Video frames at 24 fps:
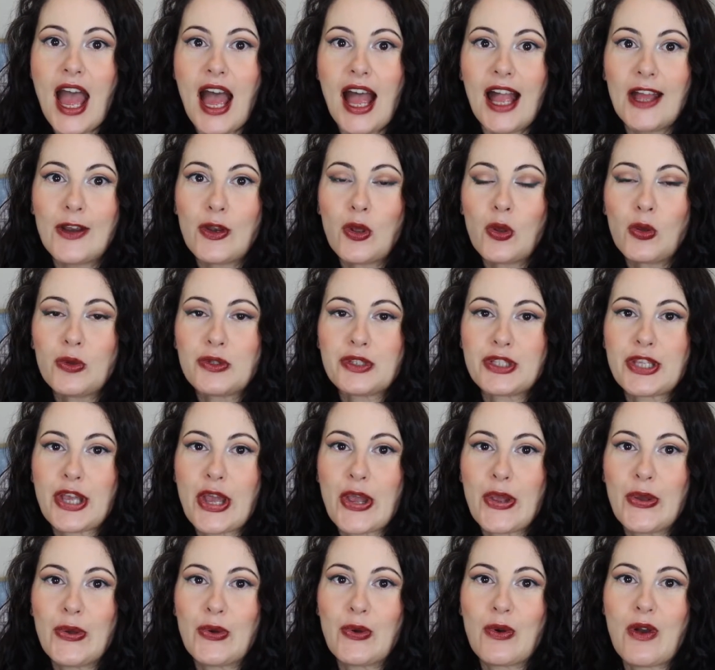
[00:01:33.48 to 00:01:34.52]
And
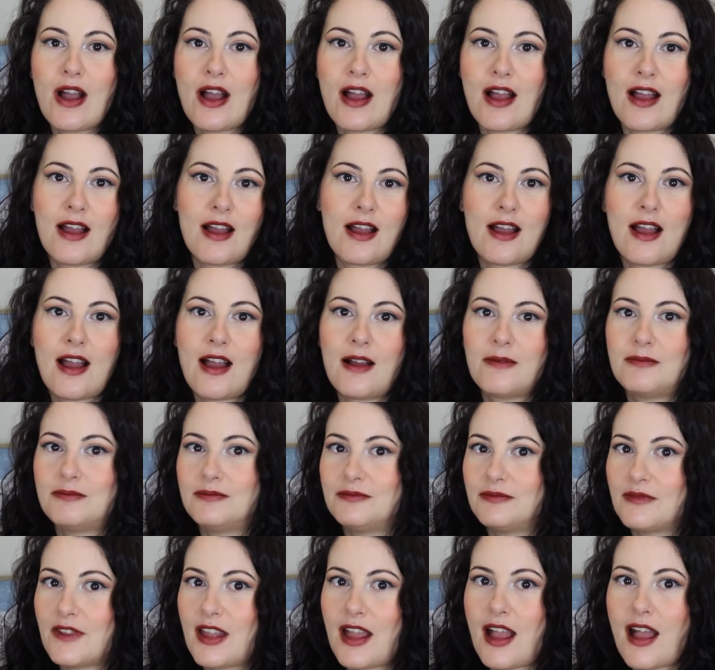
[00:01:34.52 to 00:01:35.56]
also
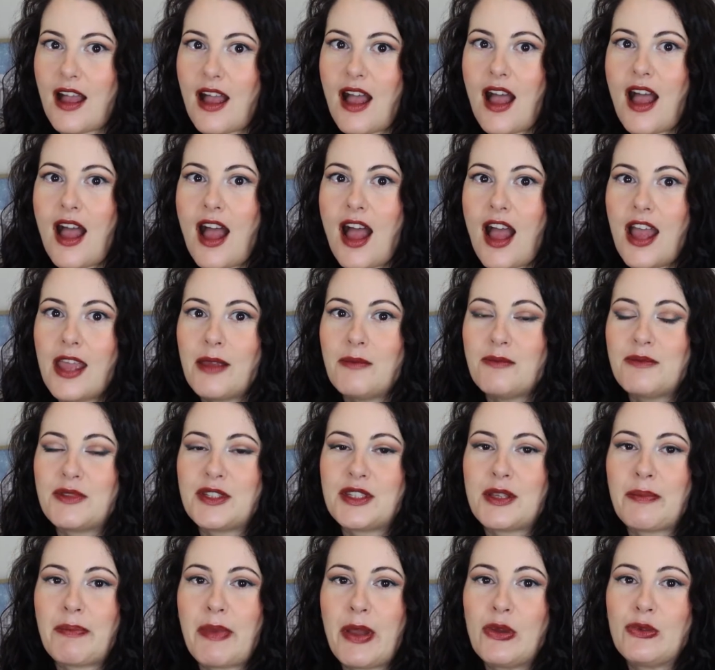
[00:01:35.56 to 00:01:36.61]
I'm
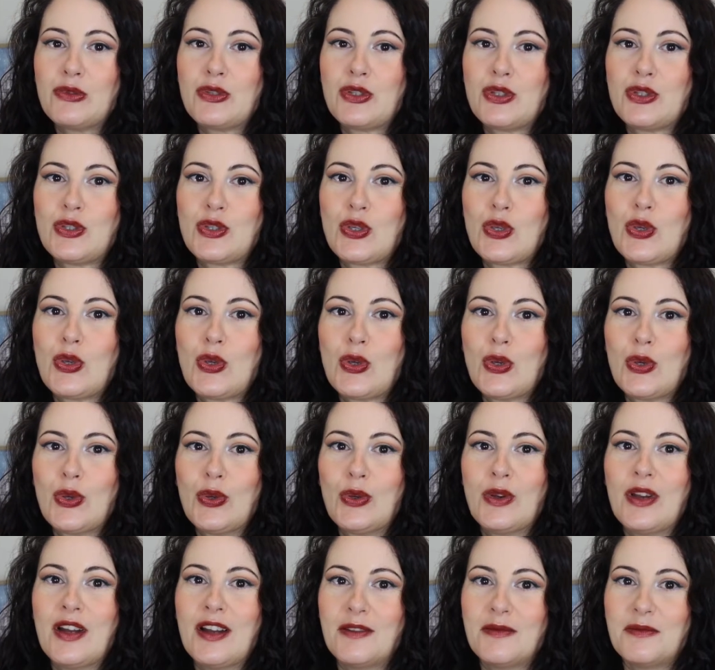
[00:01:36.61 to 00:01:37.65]
supposed
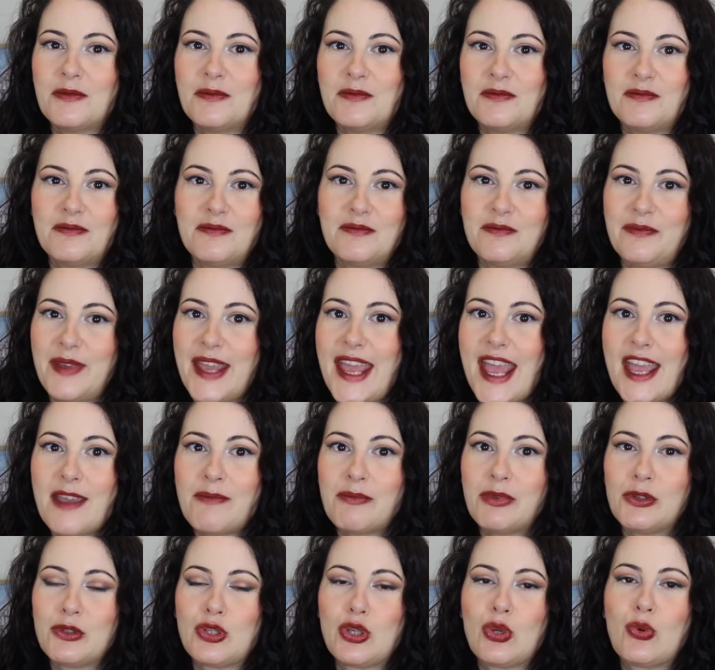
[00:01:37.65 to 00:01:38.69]
to be
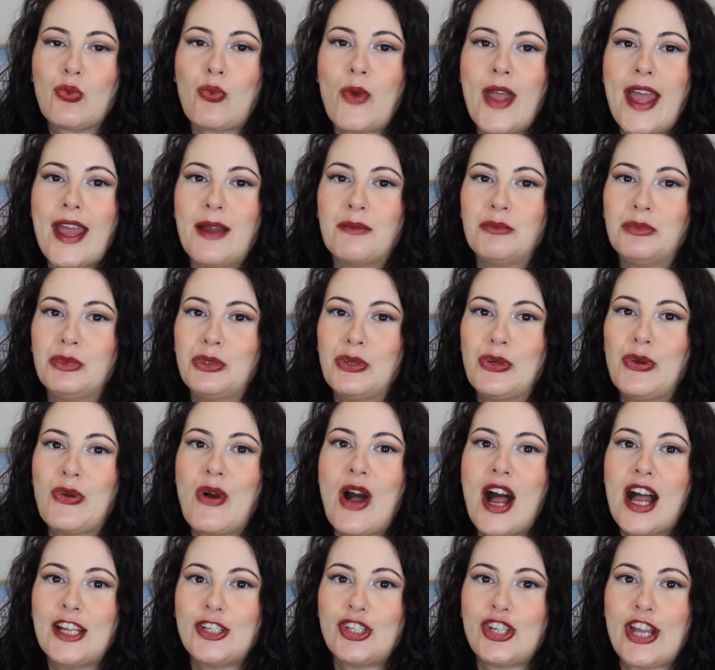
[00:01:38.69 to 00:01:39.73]
able to wear blue
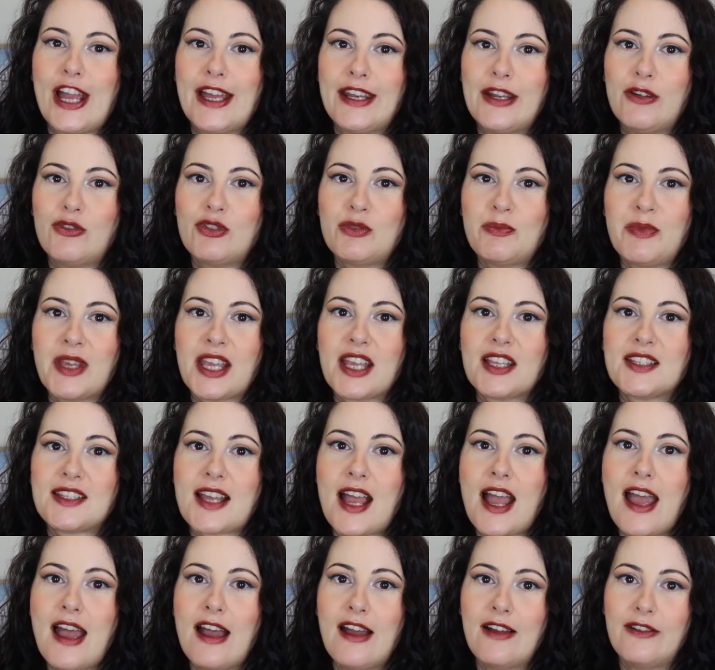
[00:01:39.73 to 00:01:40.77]
eyeshadows because
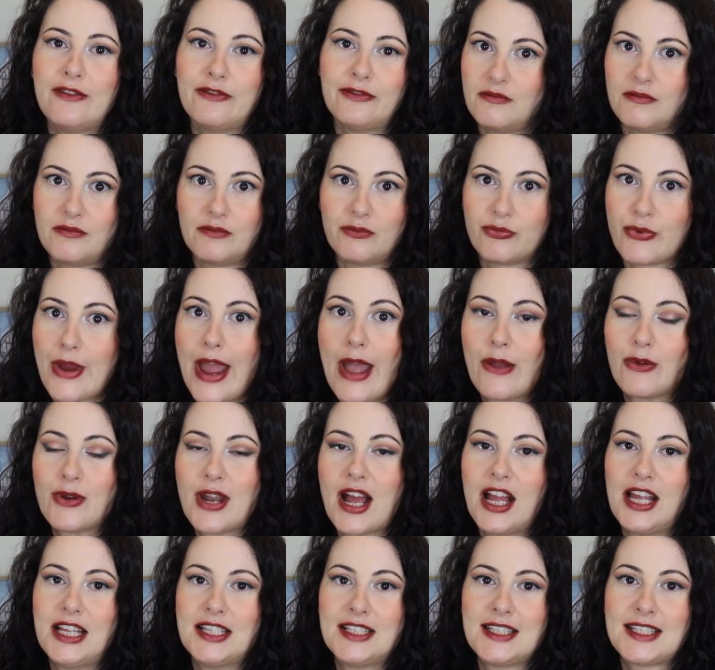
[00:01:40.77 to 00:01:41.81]
I have brown
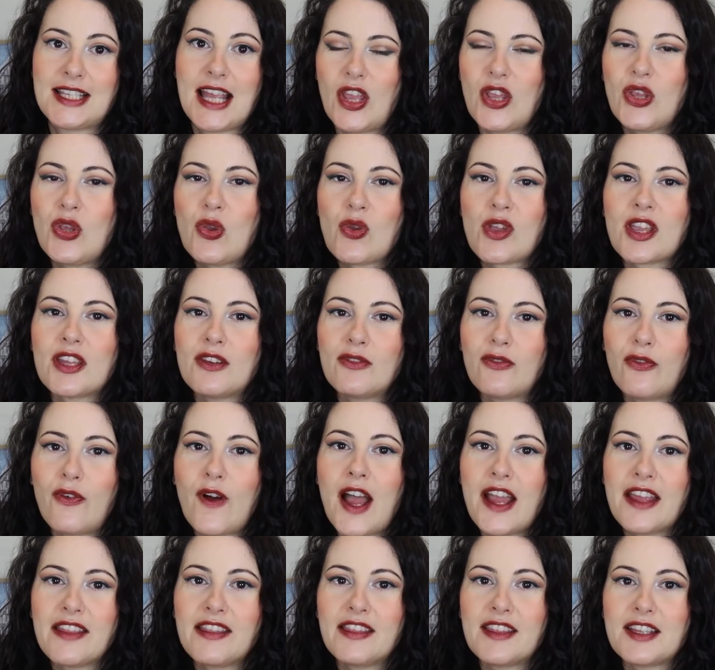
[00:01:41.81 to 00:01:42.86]
eyes. You can
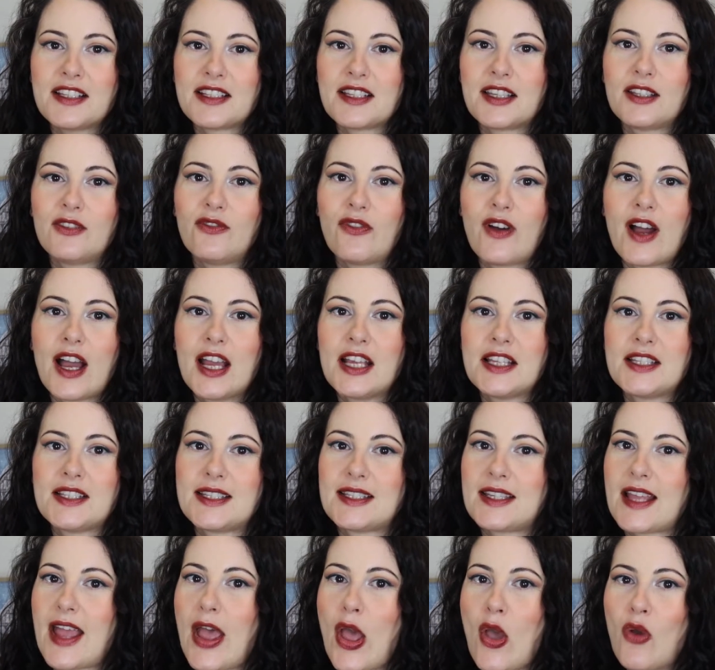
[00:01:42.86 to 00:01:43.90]
find this
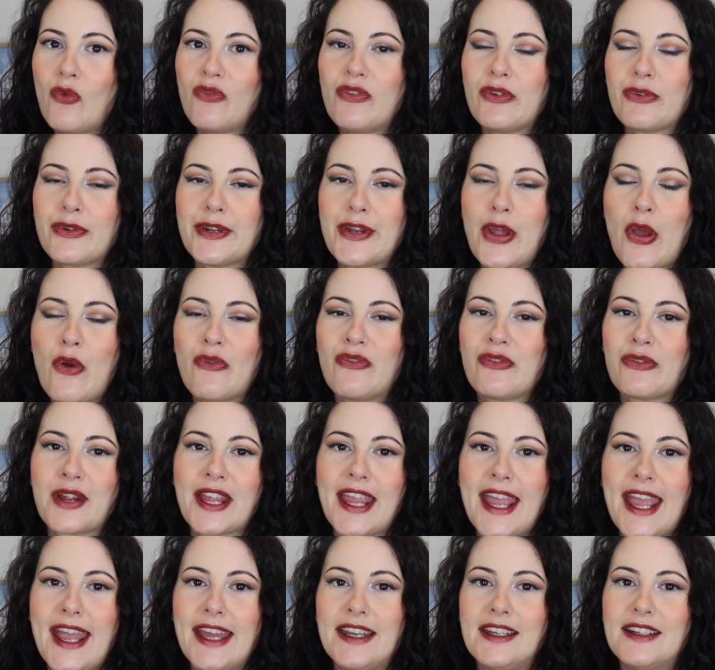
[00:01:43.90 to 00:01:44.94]
advice over and over
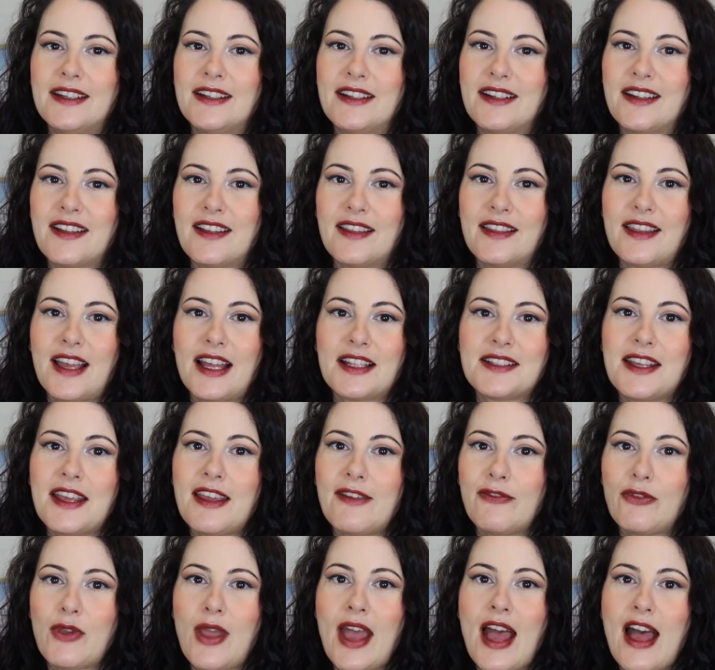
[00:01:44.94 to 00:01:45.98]
again, that
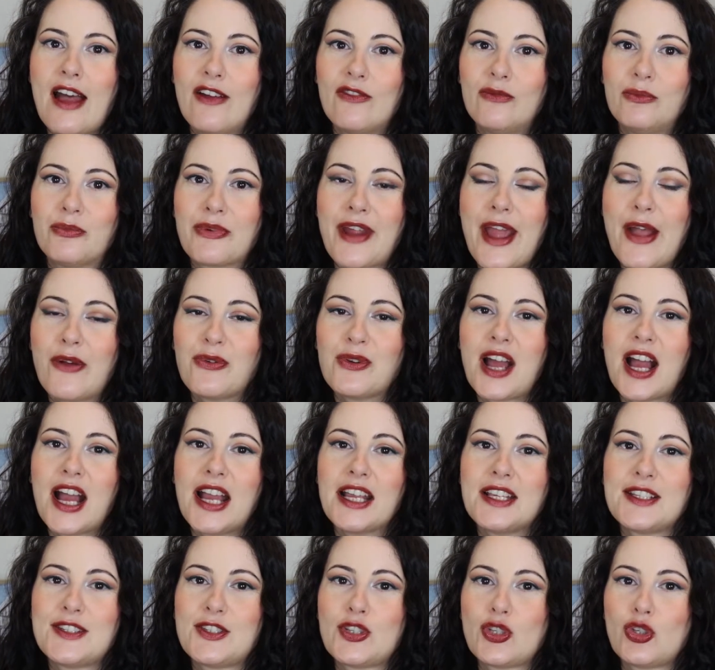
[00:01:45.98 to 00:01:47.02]
if you have brown
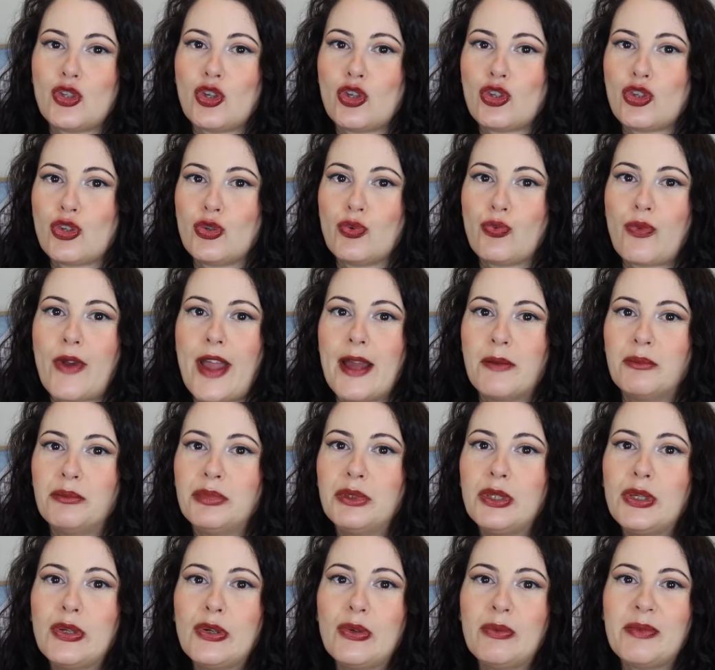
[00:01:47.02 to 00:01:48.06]
eyes you should wear
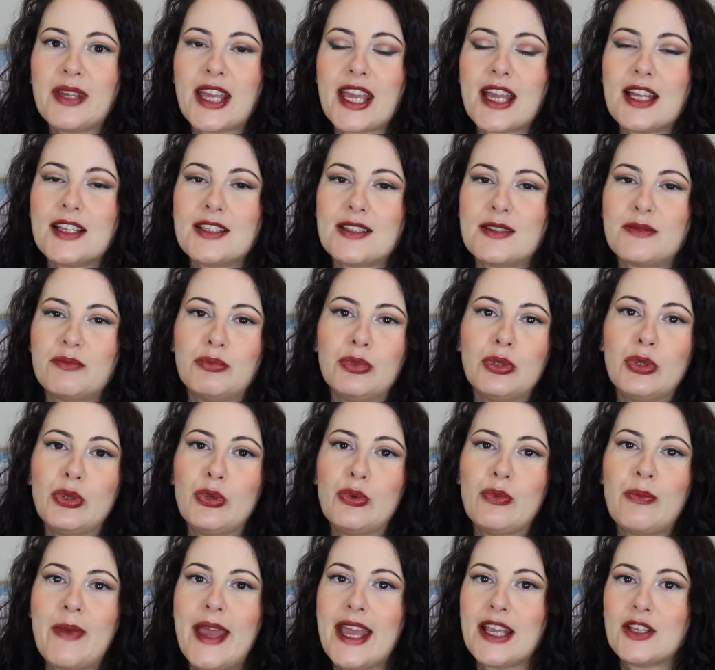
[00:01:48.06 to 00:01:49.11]
blue because
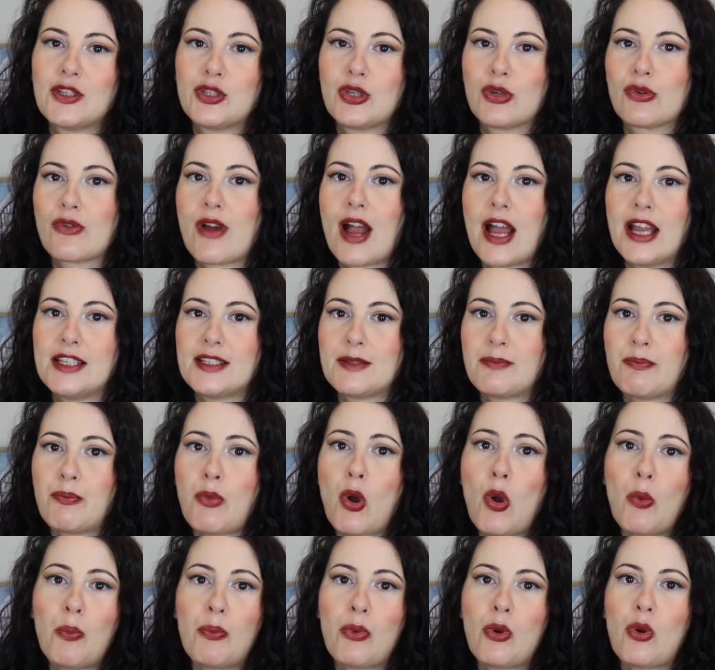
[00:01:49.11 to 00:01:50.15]
blue makes your eyes
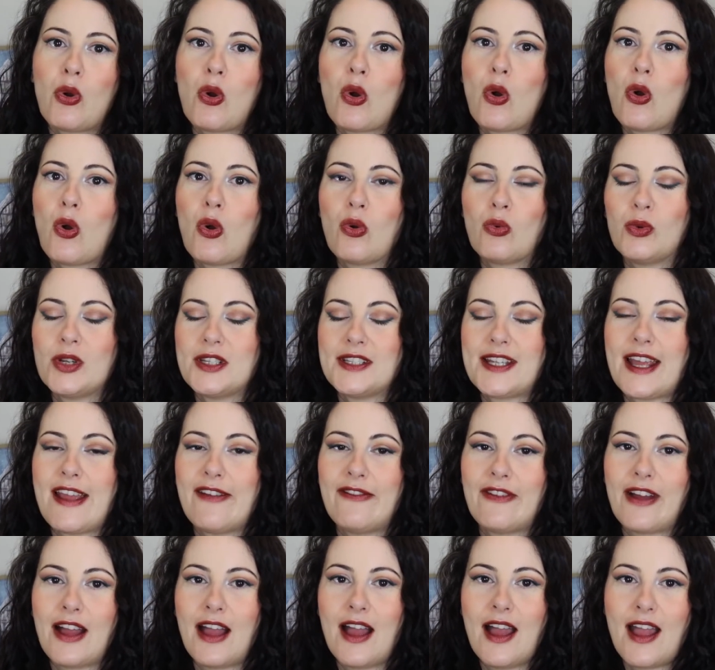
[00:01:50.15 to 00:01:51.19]
pop or
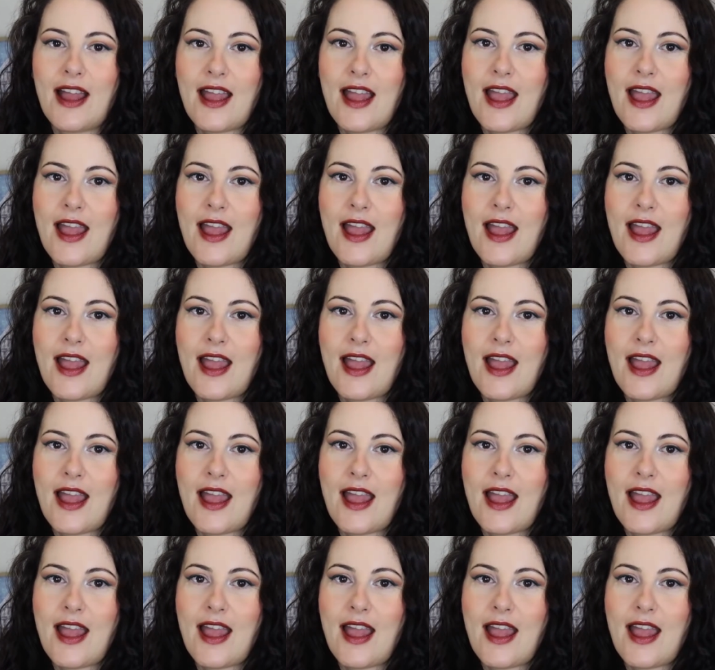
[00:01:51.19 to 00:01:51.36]
whatever.